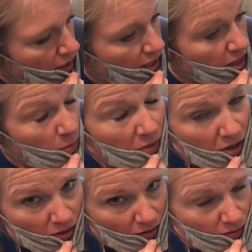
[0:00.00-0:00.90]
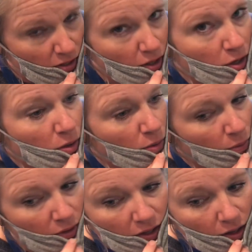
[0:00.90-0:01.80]
in the middle of it,
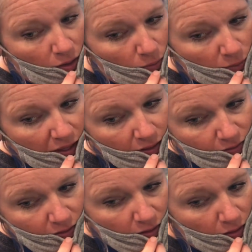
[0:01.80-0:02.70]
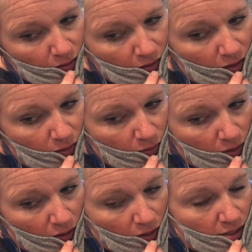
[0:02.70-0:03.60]
we're like, oh, we have, you know,
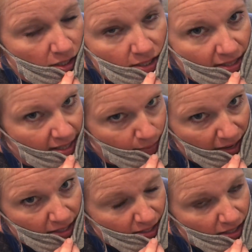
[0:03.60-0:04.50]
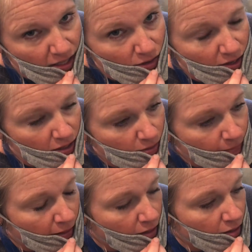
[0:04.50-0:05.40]
tons of these masks laying around.
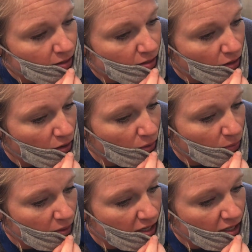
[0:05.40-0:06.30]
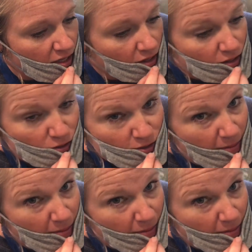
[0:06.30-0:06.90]
So we used a